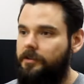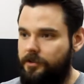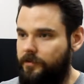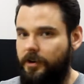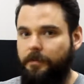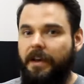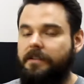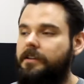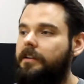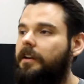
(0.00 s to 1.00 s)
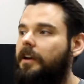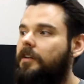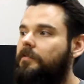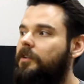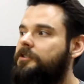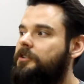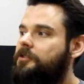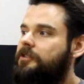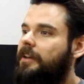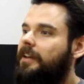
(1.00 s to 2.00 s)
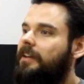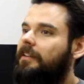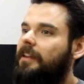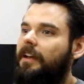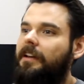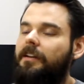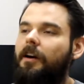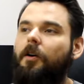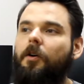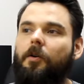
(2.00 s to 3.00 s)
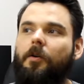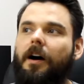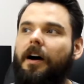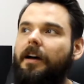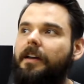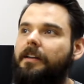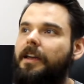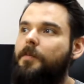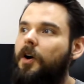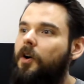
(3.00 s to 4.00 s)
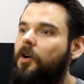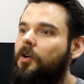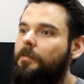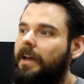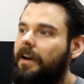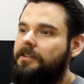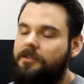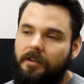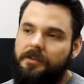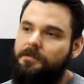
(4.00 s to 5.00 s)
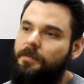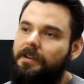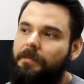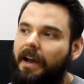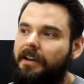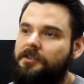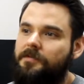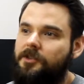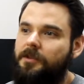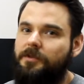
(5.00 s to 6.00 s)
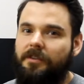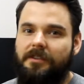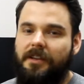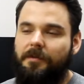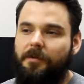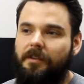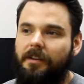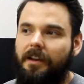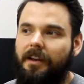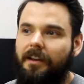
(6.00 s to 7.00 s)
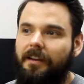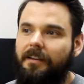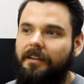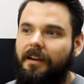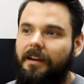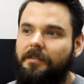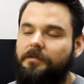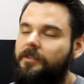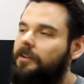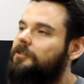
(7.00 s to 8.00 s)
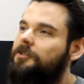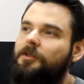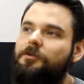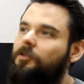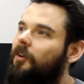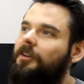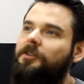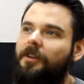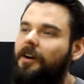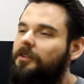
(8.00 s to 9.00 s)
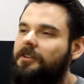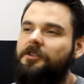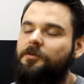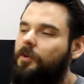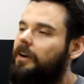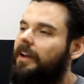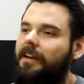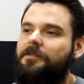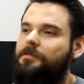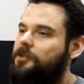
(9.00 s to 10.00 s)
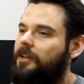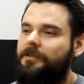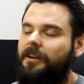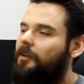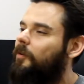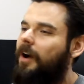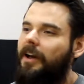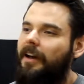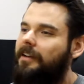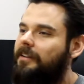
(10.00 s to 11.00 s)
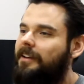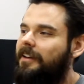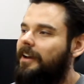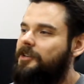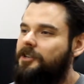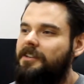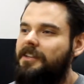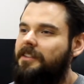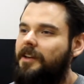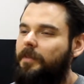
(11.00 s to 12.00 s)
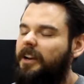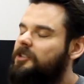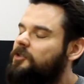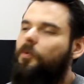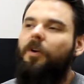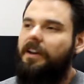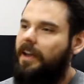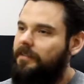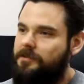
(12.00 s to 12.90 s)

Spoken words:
just very basic, versus saying like, oh, I came home and I saw this big package of chips on the table and I felt so drawn to it, I really just wanted to have some chips. I don't know, I shouldn't eat them, but I just wanted to have